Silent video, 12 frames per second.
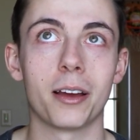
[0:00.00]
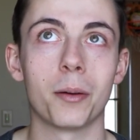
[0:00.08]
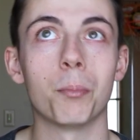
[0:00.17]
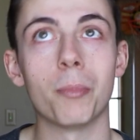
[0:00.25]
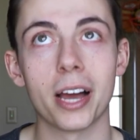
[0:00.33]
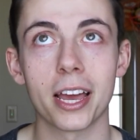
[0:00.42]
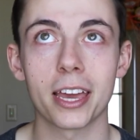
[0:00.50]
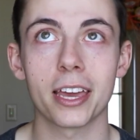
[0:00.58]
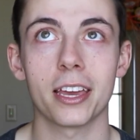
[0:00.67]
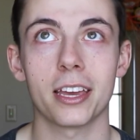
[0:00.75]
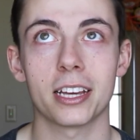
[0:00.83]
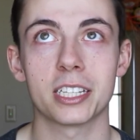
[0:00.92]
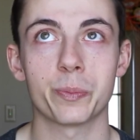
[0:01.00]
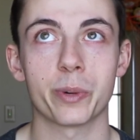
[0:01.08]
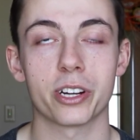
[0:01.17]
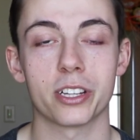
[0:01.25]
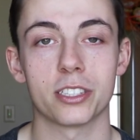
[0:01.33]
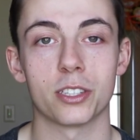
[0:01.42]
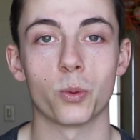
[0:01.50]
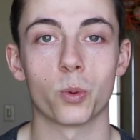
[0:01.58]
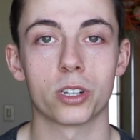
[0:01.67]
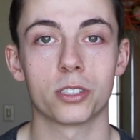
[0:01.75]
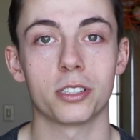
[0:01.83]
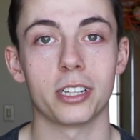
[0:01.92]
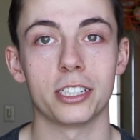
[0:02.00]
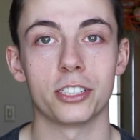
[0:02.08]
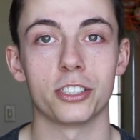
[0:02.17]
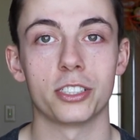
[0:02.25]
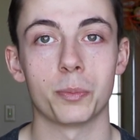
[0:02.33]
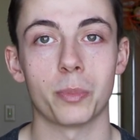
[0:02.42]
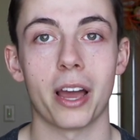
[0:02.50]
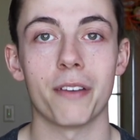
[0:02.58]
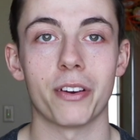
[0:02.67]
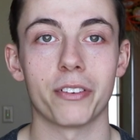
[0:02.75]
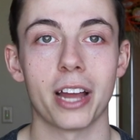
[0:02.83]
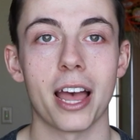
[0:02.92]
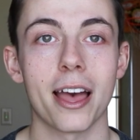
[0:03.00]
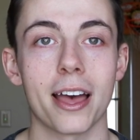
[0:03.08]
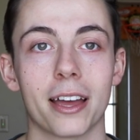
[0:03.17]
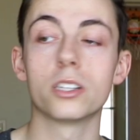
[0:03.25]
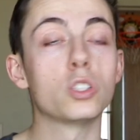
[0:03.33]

my experience in the worst relationship I've ever had.